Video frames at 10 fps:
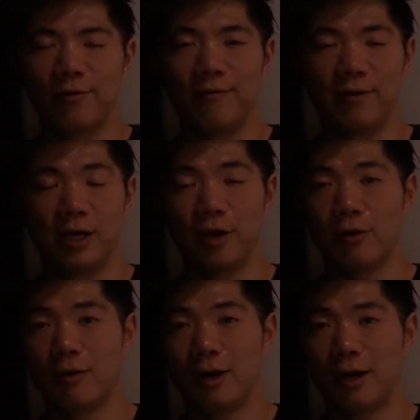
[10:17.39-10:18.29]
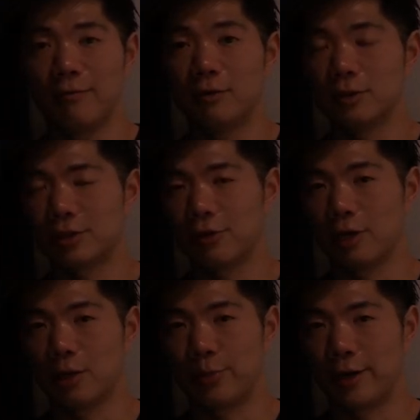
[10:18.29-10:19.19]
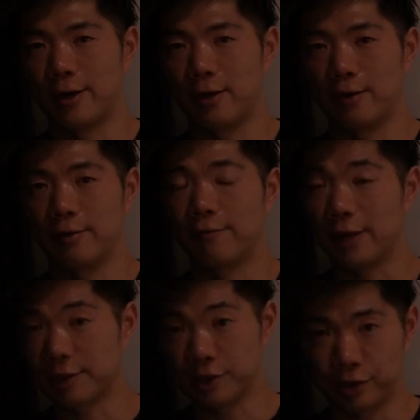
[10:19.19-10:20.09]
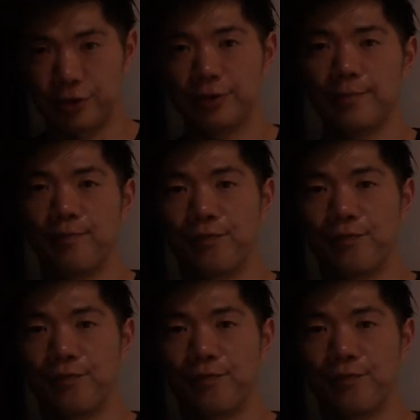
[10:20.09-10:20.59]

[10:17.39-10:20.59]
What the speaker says: video I will talk about Effexor